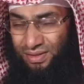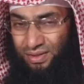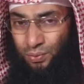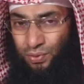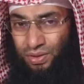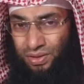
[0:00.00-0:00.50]

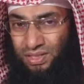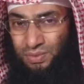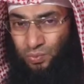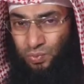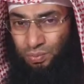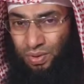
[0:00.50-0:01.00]
the word,
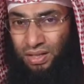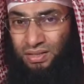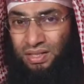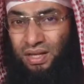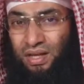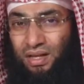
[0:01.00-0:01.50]
this
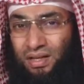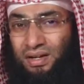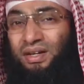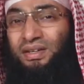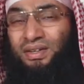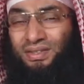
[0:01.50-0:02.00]
means the
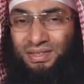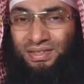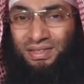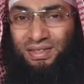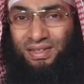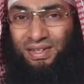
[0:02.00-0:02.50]
readers.
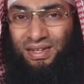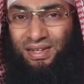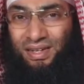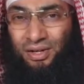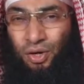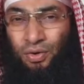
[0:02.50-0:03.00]

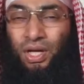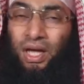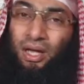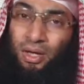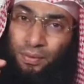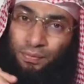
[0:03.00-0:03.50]

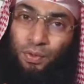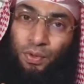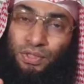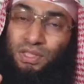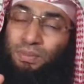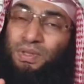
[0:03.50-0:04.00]
Okay, of
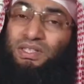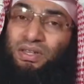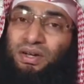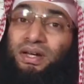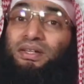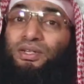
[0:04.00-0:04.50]
course, it means
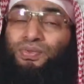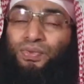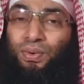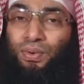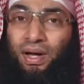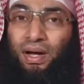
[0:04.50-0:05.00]
the readers of
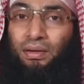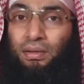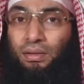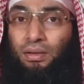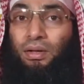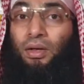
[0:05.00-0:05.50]
the
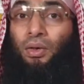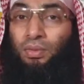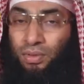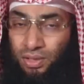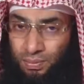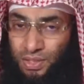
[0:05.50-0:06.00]
Quran.
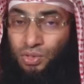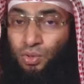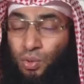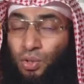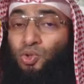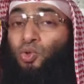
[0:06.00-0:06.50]
It means
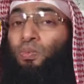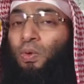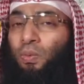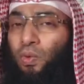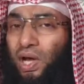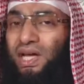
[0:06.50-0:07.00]
those who
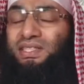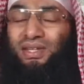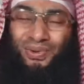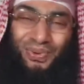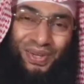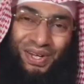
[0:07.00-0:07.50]
memorize
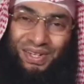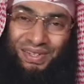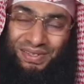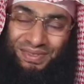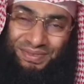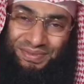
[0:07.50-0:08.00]
the Quran.
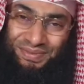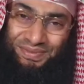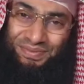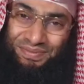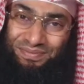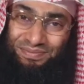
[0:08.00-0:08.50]

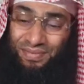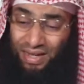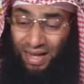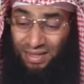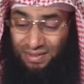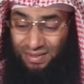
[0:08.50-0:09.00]

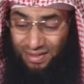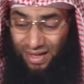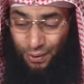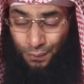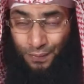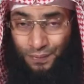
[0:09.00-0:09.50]
Until
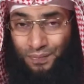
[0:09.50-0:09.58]
now,